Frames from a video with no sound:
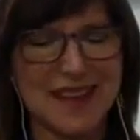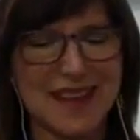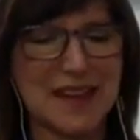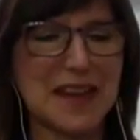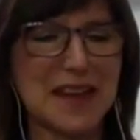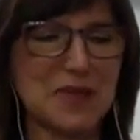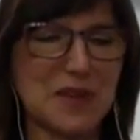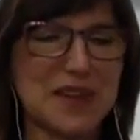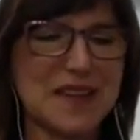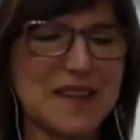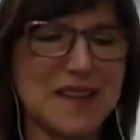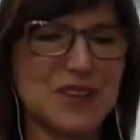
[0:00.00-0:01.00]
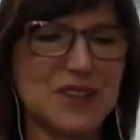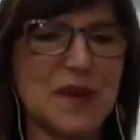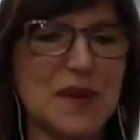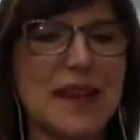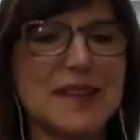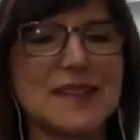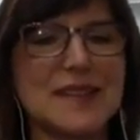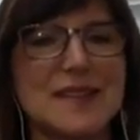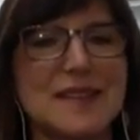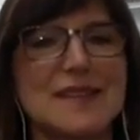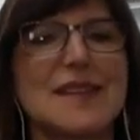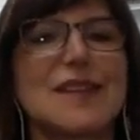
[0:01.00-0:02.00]
And one of the things you asked
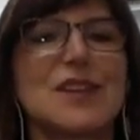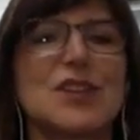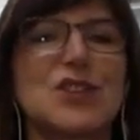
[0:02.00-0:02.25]
is,